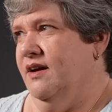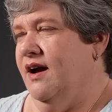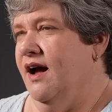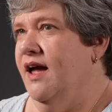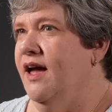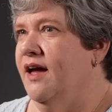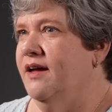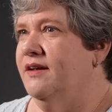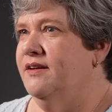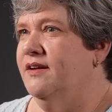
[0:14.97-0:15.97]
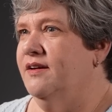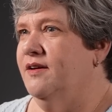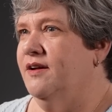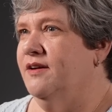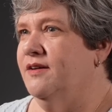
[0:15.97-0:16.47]
I had
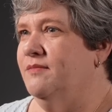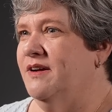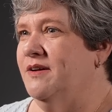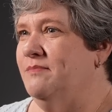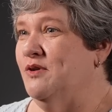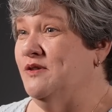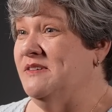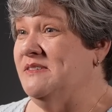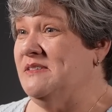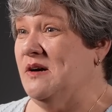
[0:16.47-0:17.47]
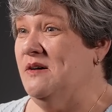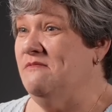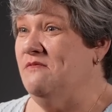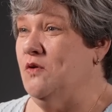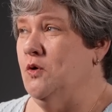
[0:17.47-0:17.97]
my pertussis cough
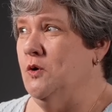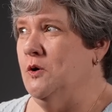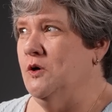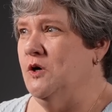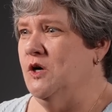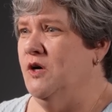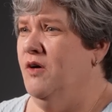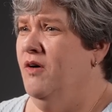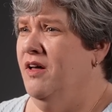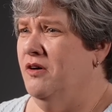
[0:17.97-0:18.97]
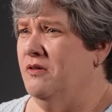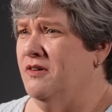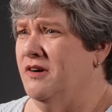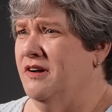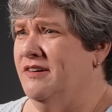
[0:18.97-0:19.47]
for, well,
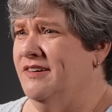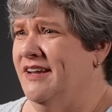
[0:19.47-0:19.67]
over 100